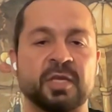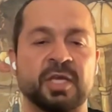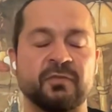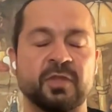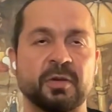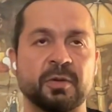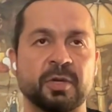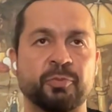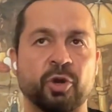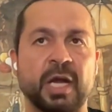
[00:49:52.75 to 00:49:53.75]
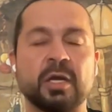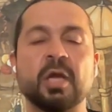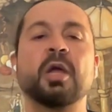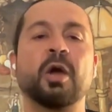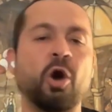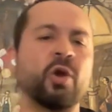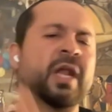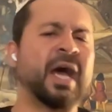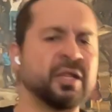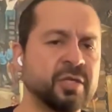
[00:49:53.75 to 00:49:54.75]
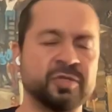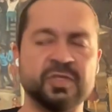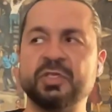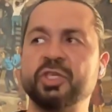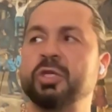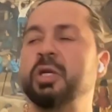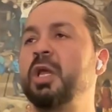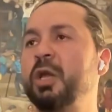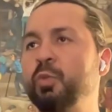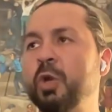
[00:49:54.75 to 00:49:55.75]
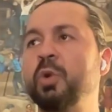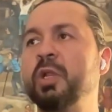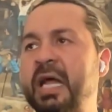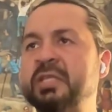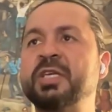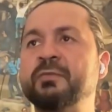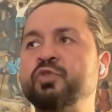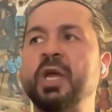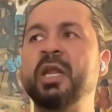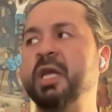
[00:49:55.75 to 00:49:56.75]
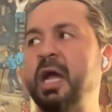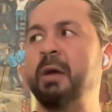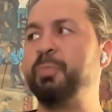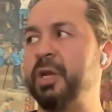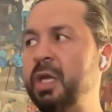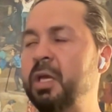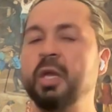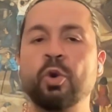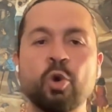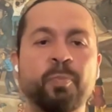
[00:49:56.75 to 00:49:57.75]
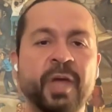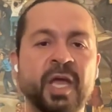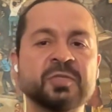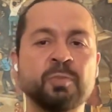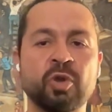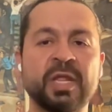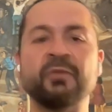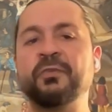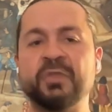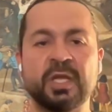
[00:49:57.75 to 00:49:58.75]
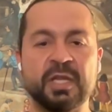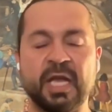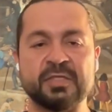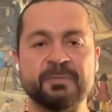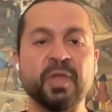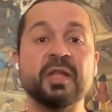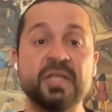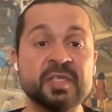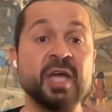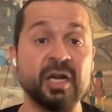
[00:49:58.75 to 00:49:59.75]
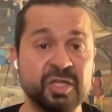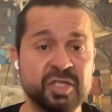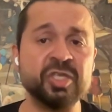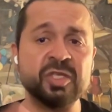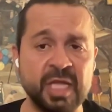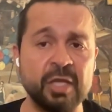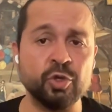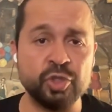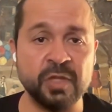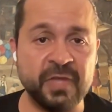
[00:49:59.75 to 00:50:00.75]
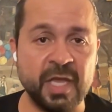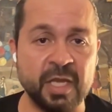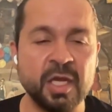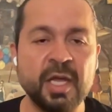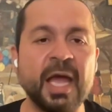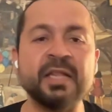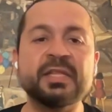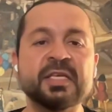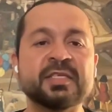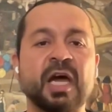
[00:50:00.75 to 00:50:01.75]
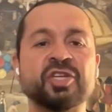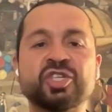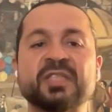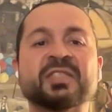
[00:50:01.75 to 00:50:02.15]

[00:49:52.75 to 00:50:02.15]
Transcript: give the product. Or another decision. we will not give to any company who pays more than 15 days. These are the decisions that you usually take, and these are just